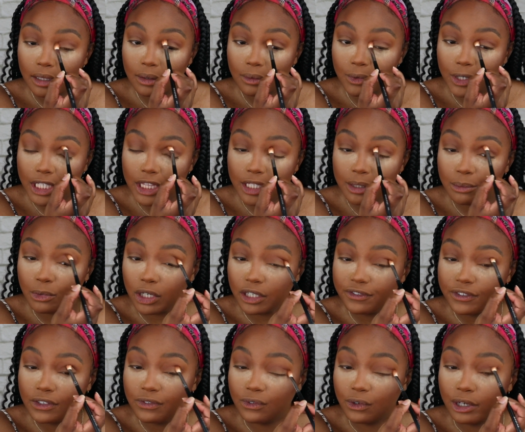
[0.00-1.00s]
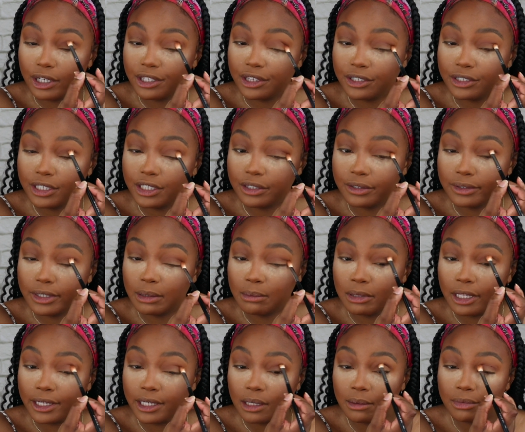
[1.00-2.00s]
With the Morphe 433
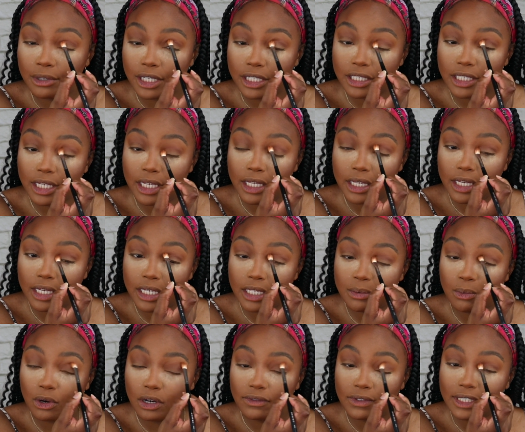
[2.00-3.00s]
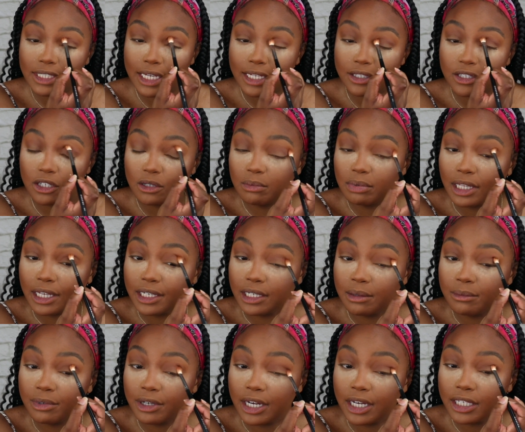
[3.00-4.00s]
blending brush, it is more of a denser
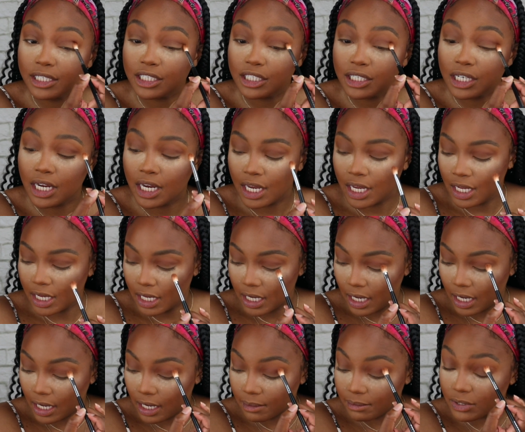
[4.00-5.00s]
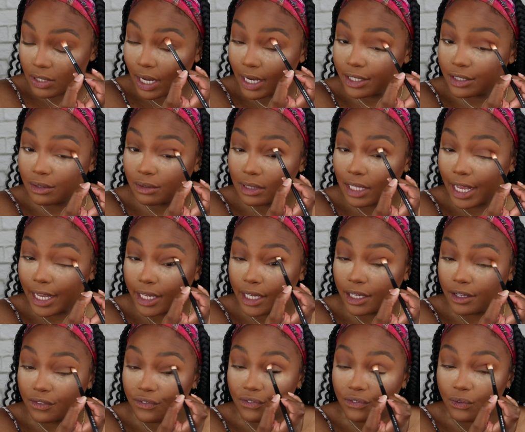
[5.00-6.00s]
blending brush. So I do like
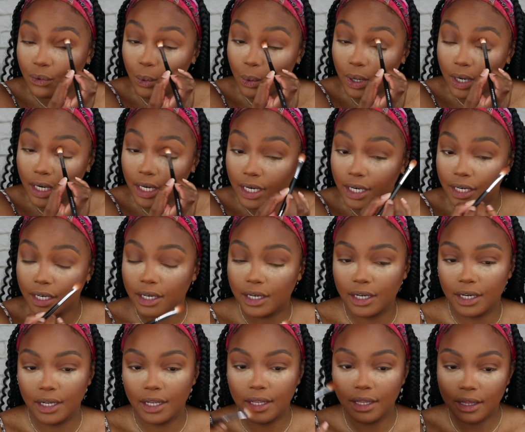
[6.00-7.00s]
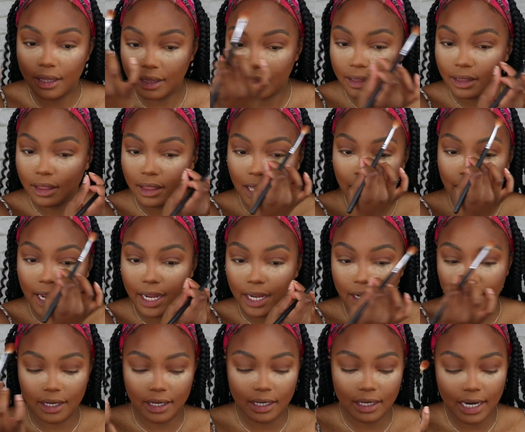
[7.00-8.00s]
it for
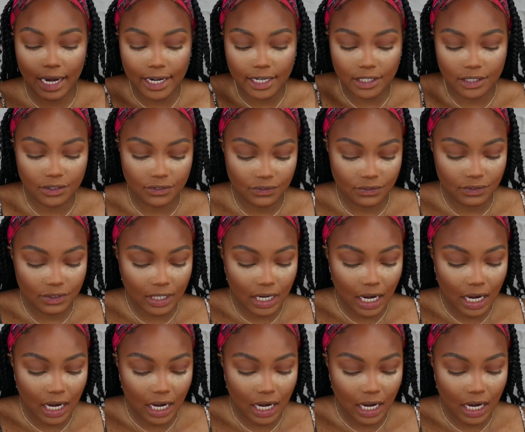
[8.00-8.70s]
like kind of